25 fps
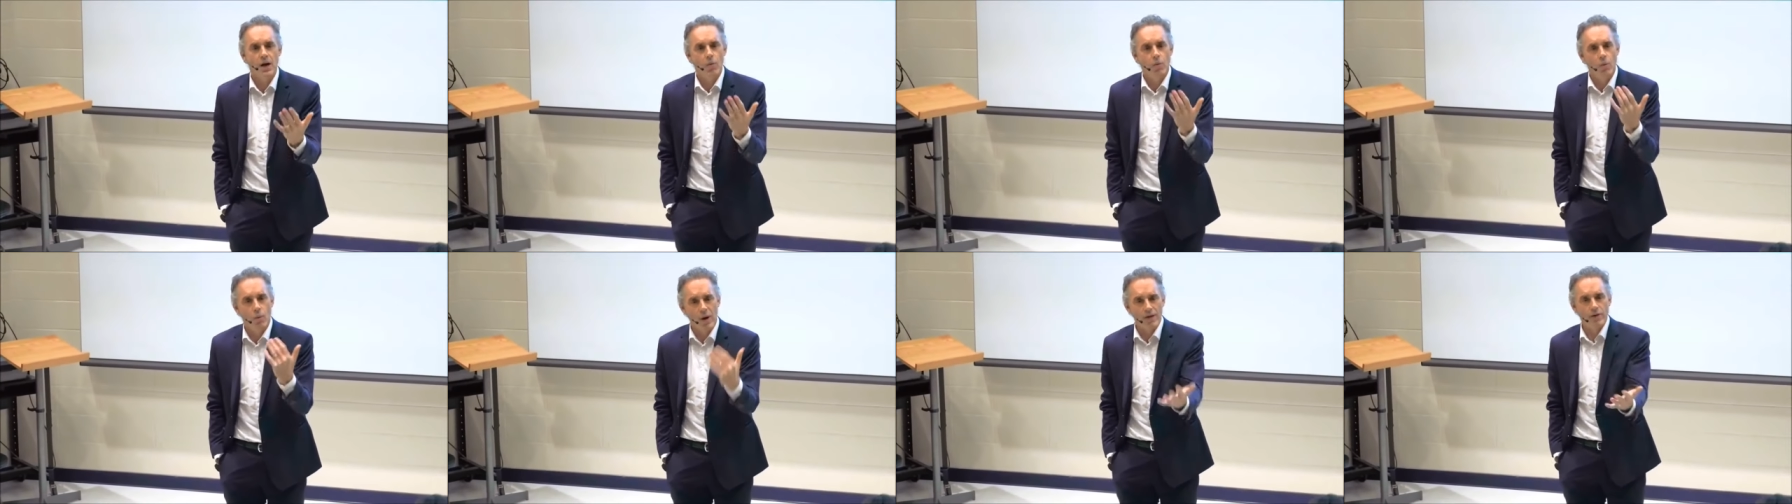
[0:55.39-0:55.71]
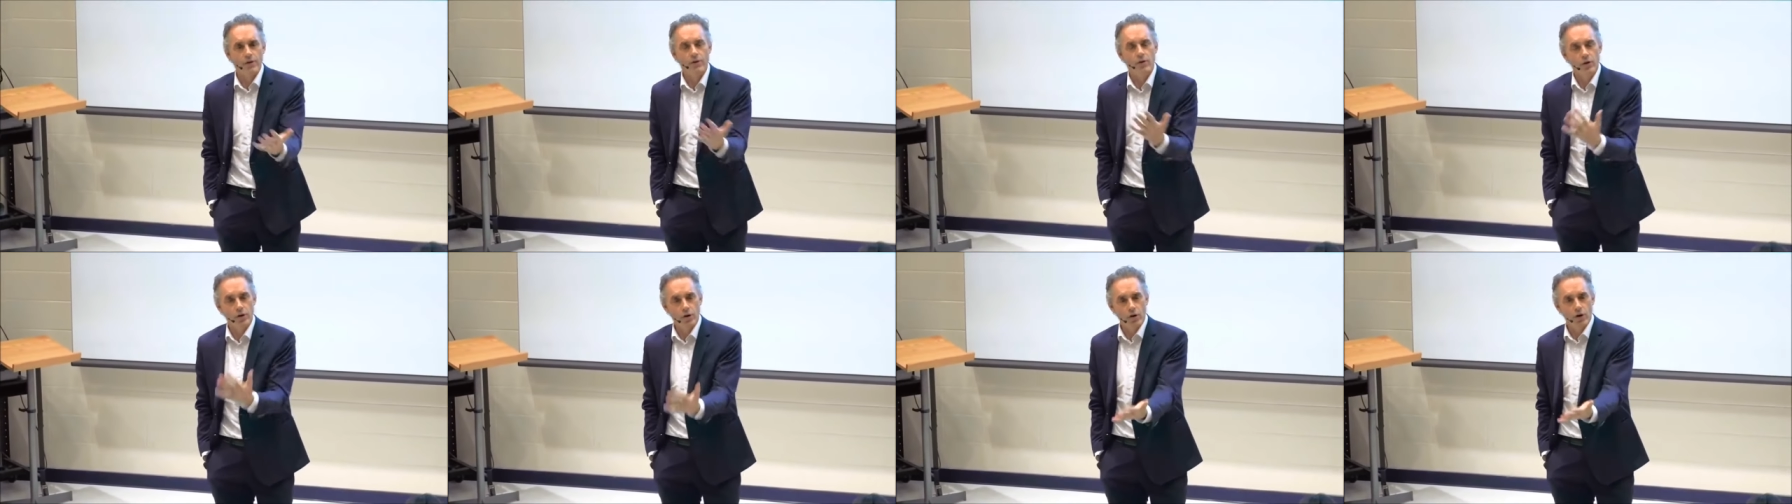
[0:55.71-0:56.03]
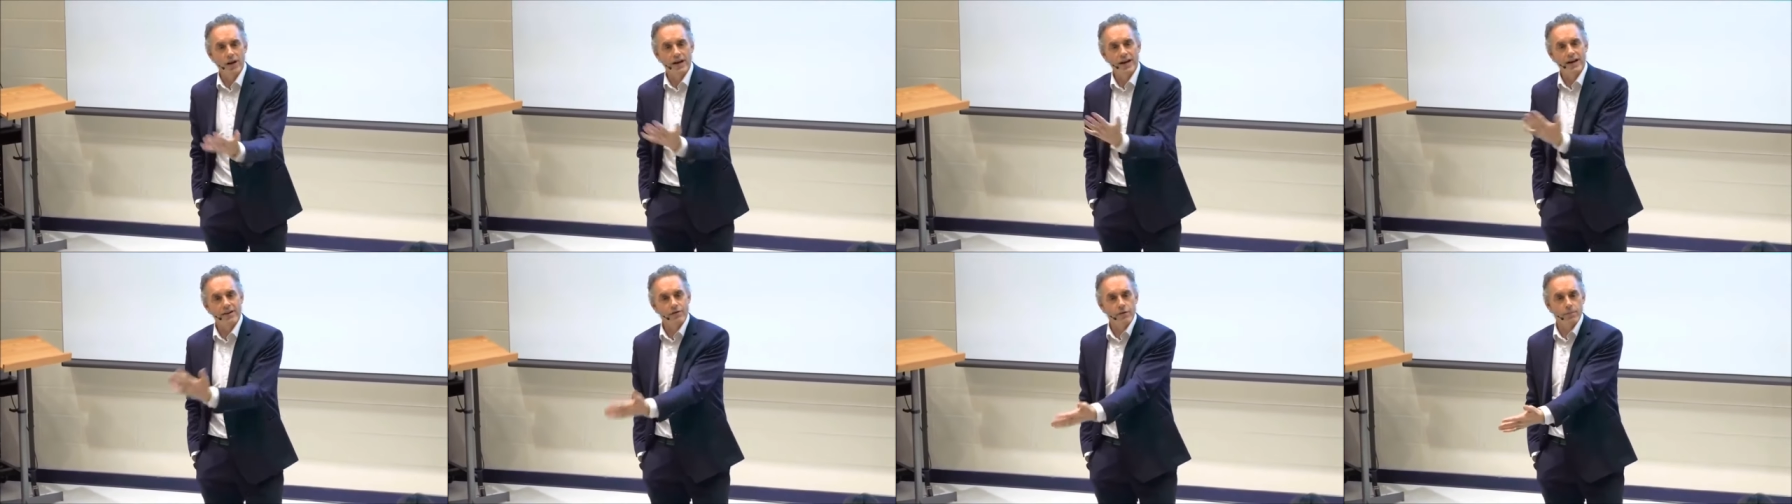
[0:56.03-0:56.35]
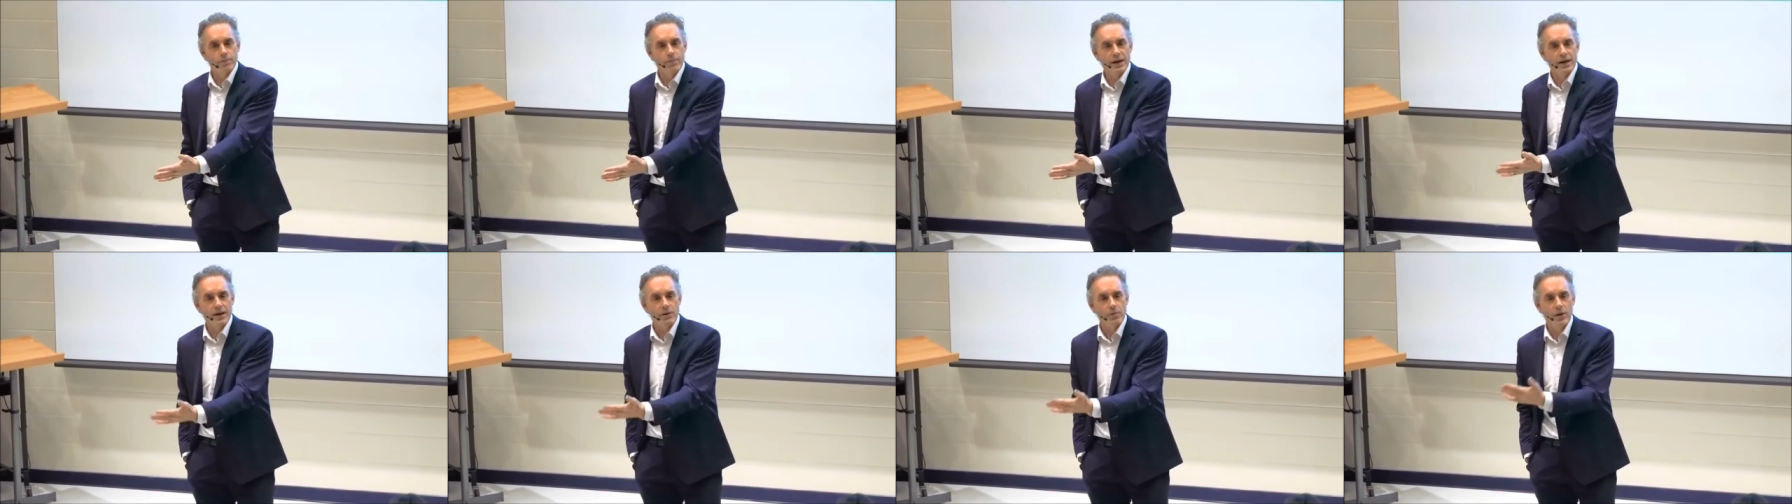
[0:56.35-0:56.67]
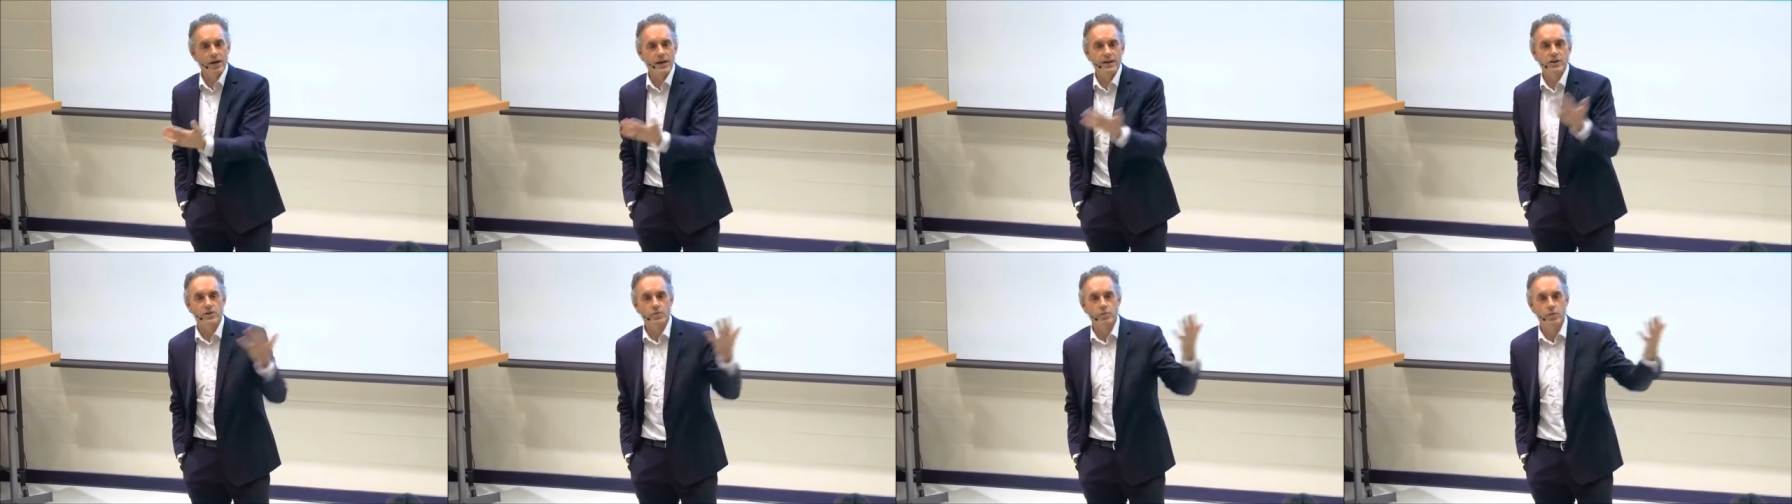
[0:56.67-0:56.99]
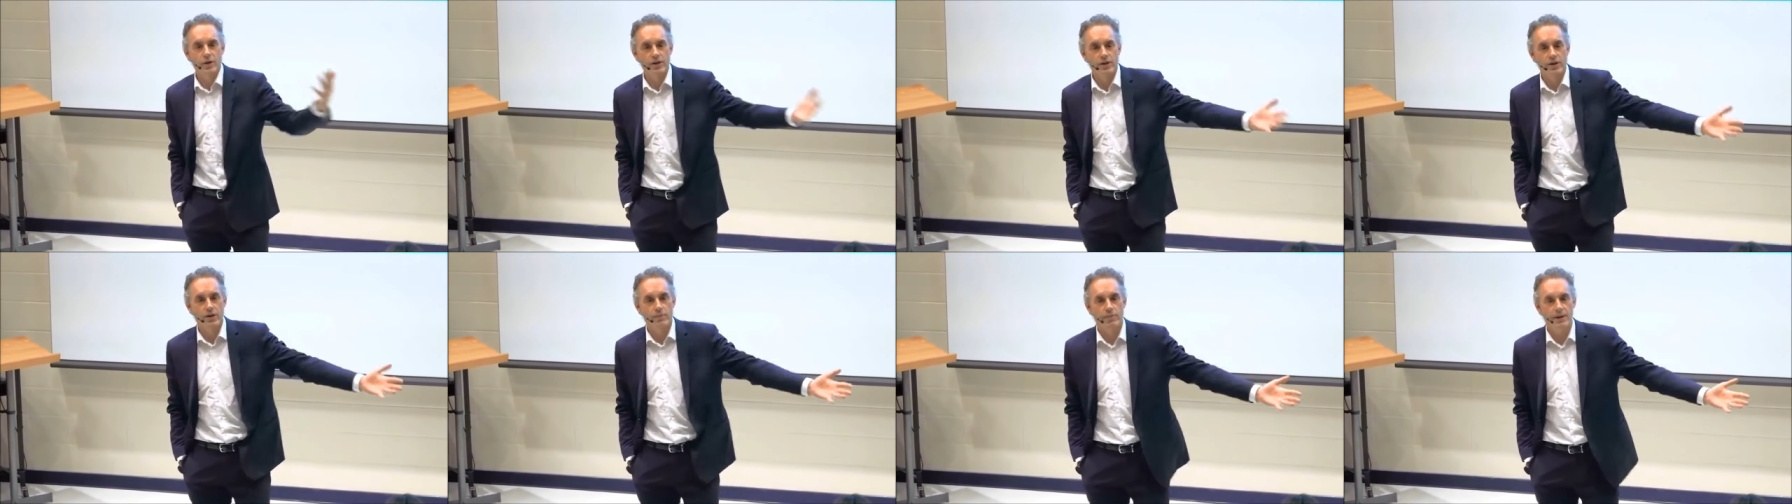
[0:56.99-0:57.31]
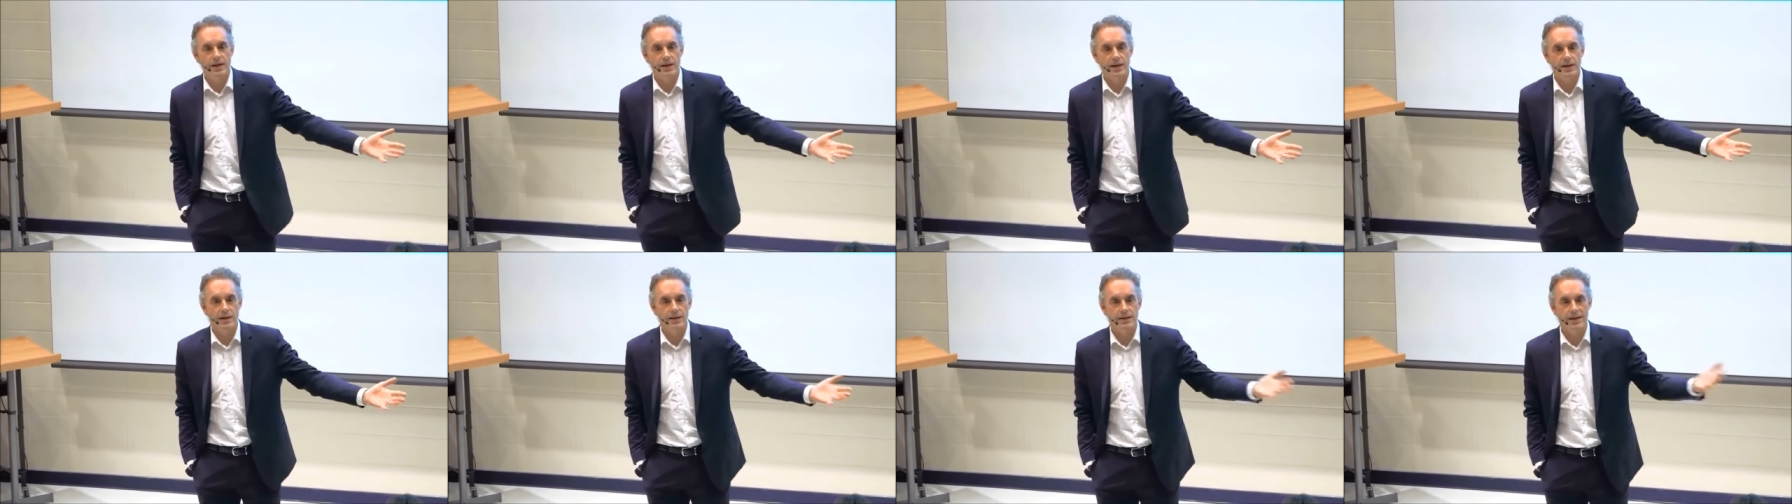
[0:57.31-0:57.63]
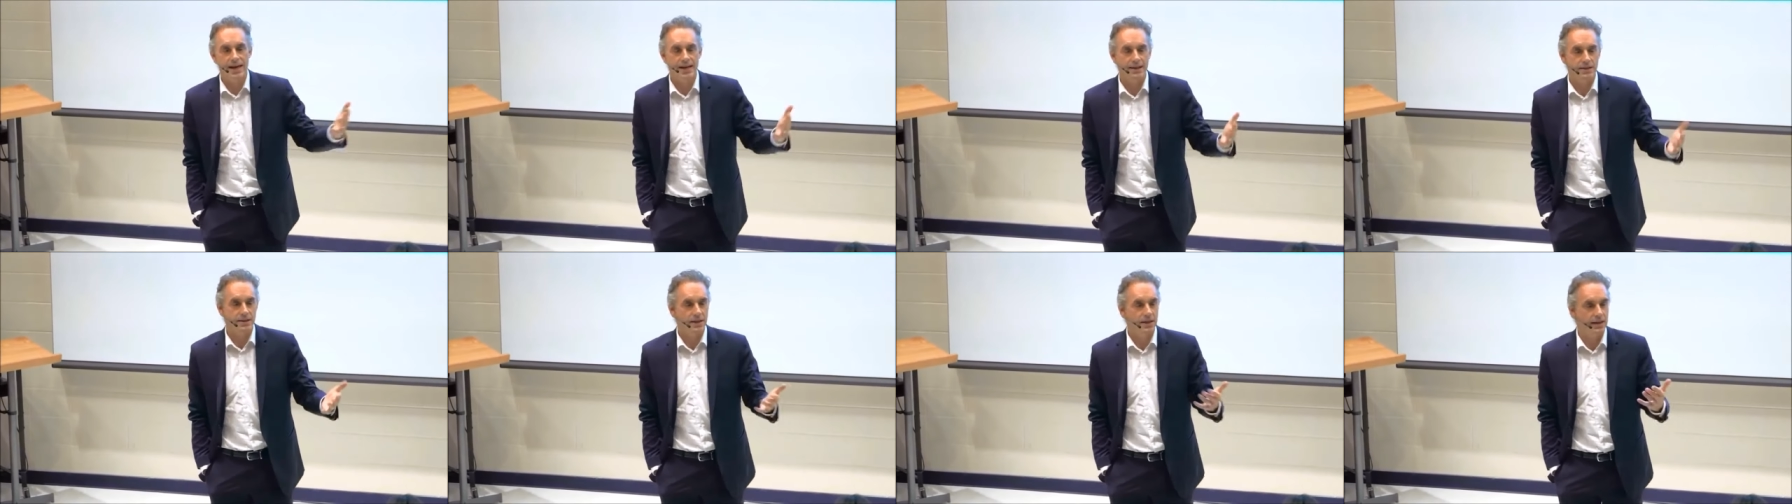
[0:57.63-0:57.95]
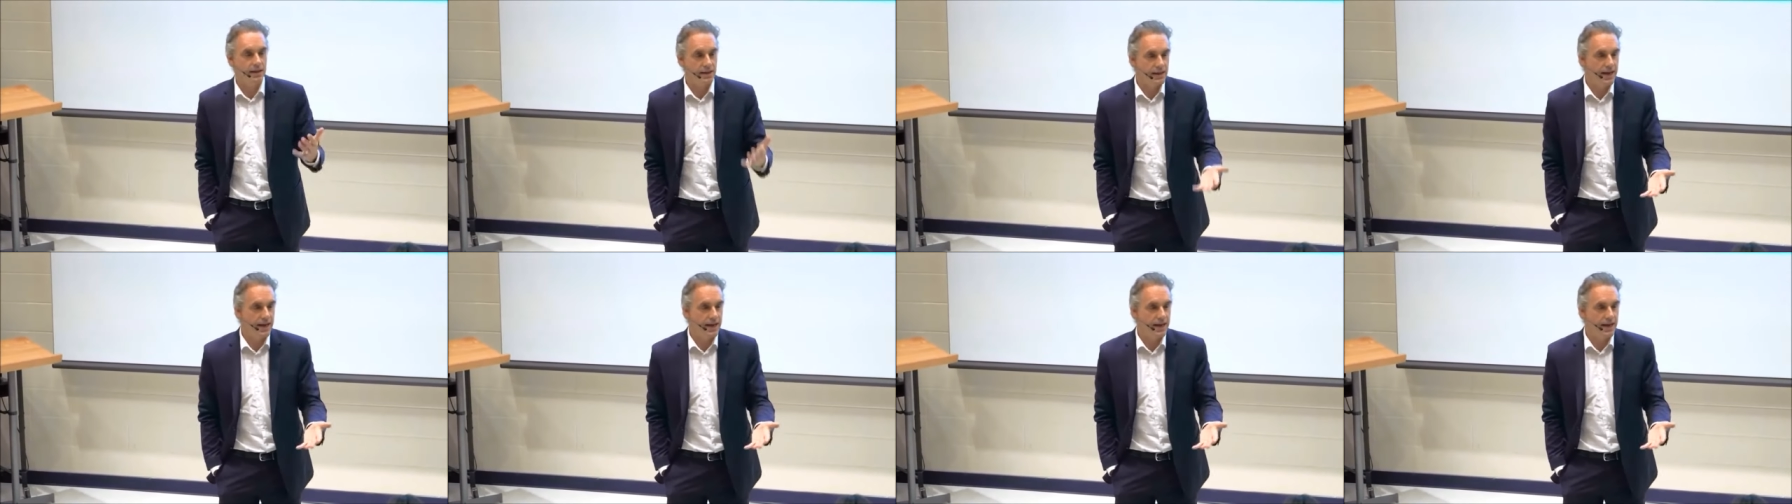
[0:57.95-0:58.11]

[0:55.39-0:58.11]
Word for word: whether or not everybody wins when they're being tested?